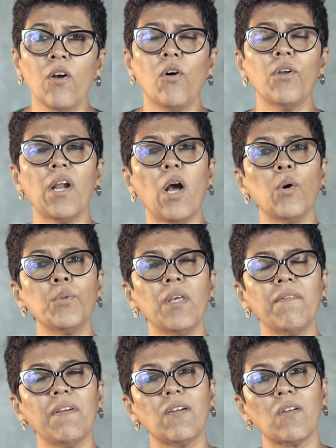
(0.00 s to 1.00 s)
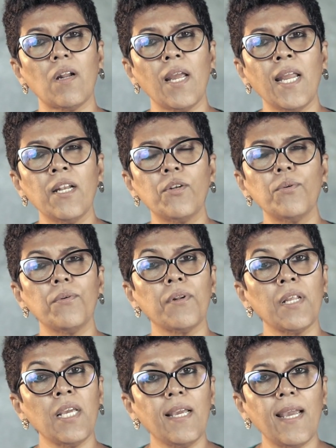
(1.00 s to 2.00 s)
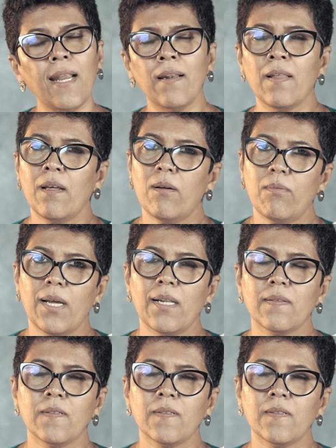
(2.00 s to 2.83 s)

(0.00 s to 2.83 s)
or how they were trying to regain their wealth.